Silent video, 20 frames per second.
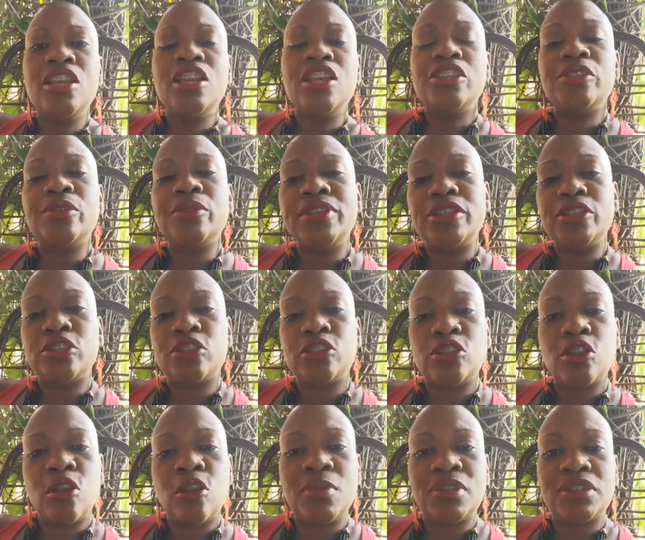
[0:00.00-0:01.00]
So there's
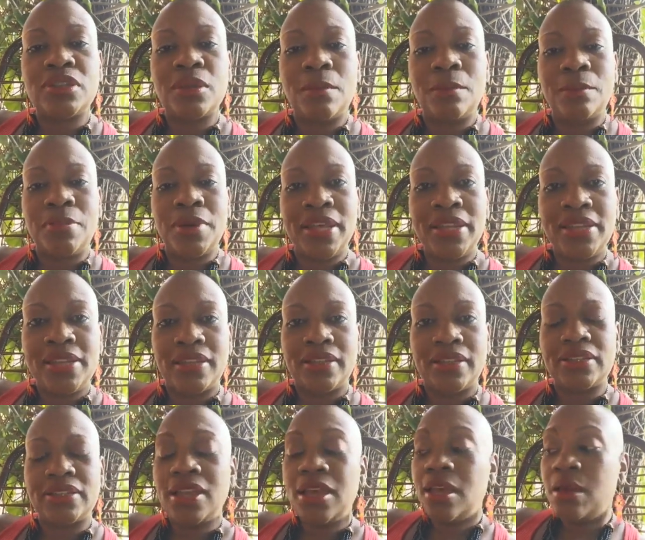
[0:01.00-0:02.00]
so much
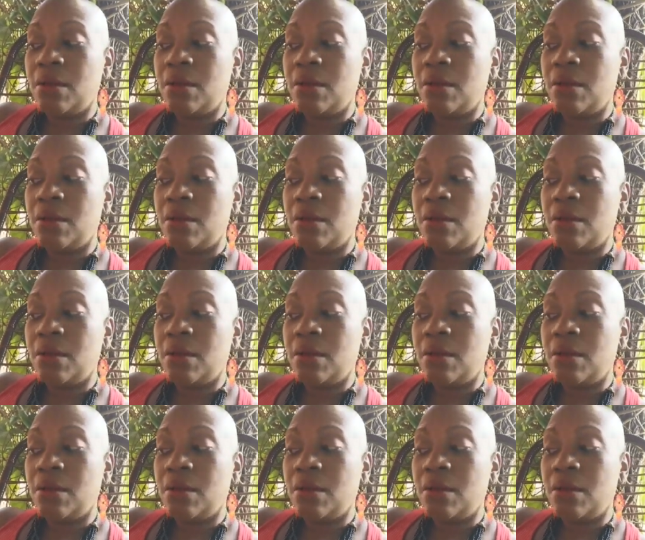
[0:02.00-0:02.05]
abundance.